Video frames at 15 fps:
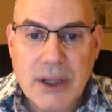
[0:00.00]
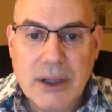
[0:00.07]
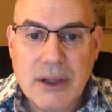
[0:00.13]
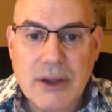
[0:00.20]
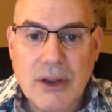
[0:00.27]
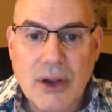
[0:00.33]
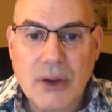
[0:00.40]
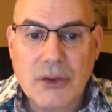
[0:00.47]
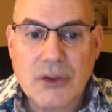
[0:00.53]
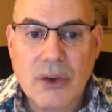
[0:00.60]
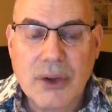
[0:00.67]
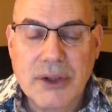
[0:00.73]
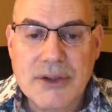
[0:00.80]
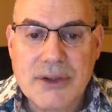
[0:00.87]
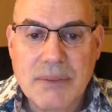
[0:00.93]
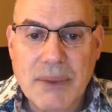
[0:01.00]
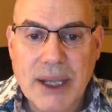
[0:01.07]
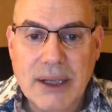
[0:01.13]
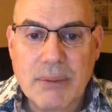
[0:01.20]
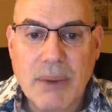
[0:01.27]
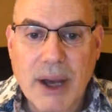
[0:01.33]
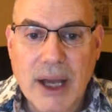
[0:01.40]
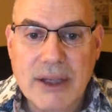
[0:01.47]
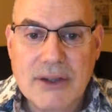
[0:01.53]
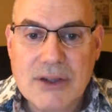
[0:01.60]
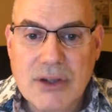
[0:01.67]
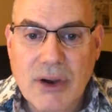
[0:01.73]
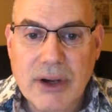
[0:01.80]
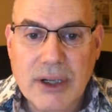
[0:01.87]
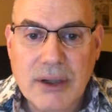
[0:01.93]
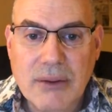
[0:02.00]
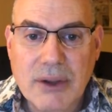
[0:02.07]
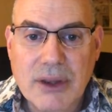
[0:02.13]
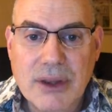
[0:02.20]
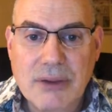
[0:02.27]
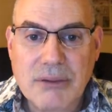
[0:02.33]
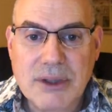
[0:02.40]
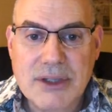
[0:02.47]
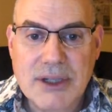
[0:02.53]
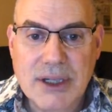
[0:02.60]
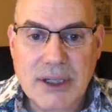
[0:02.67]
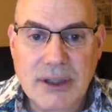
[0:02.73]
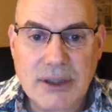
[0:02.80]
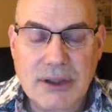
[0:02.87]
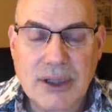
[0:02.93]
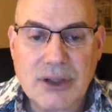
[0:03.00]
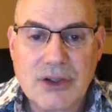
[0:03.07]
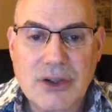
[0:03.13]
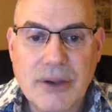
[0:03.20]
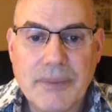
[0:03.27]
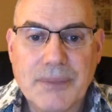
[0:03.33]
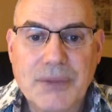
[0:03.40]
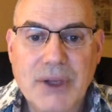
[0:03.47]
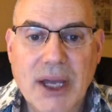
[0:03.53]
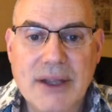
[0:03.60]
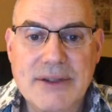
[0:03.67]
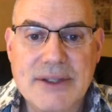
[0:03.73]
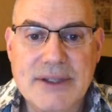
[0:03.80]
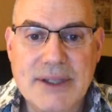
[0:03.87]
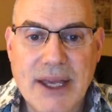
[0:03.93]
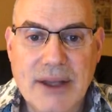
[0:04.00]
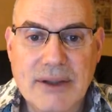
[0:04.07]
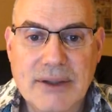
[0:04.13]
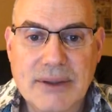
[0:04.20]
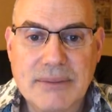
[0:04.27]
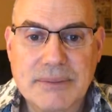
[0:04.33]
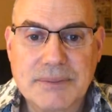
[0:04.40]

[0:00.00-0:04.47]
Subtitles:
And those organs are made by starting with the reticular tissue as the skeleton,